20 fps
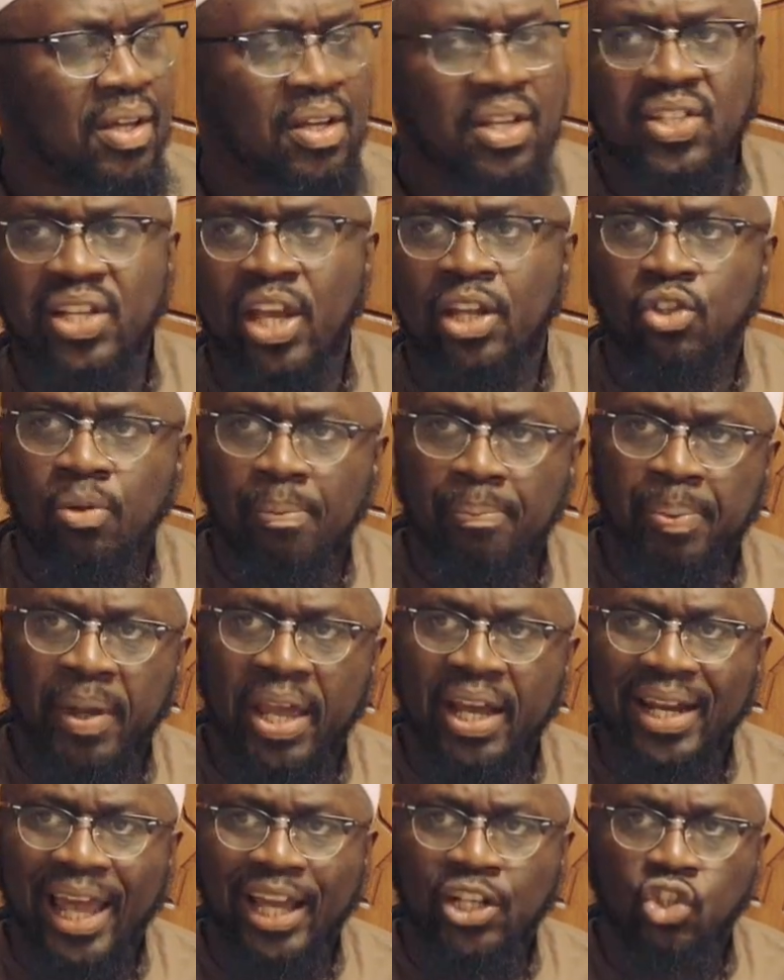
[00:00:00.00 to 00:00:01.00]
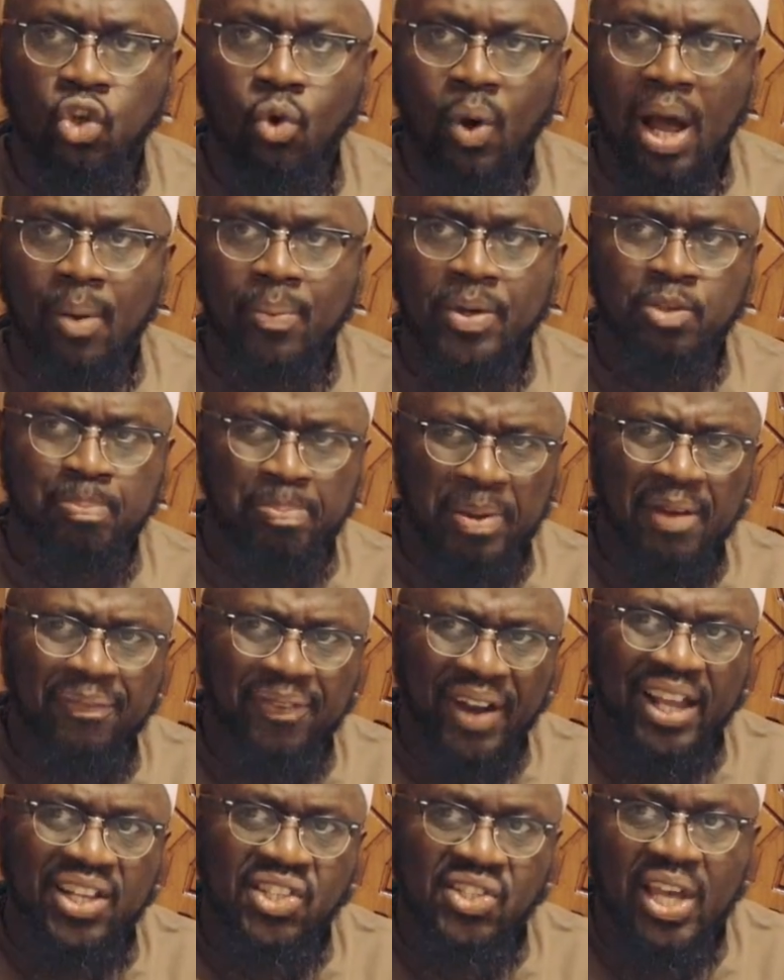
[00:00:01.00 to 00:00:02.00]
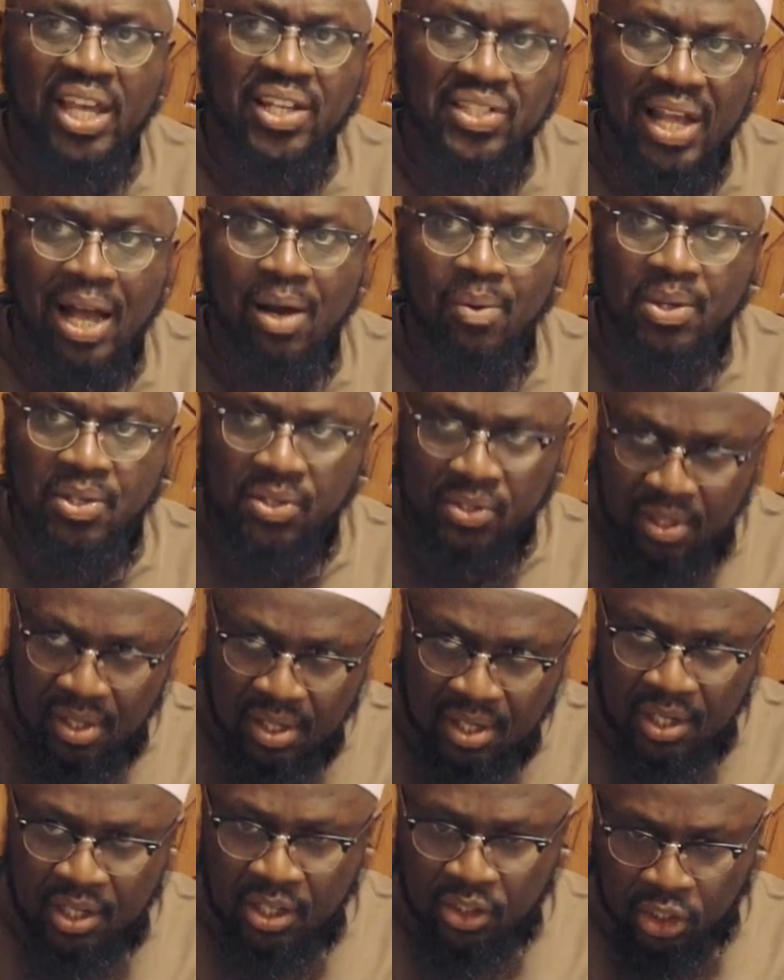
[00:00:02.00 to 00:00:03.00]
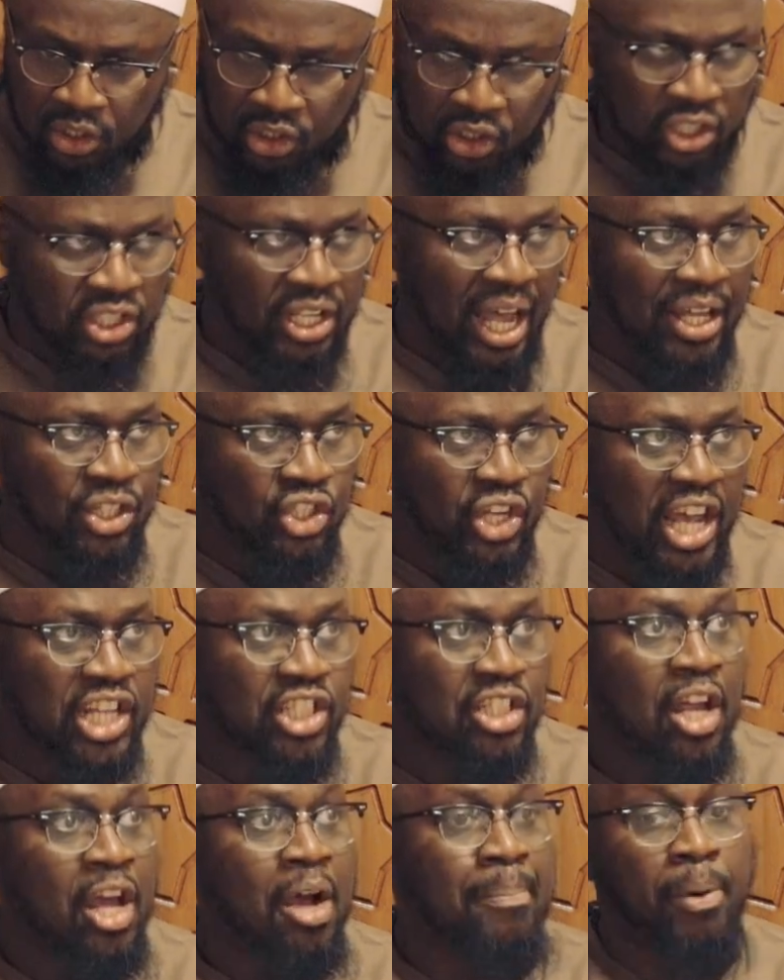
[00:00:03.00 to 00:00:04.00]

They say pig like 2 hours, beef like 6 hours to digest.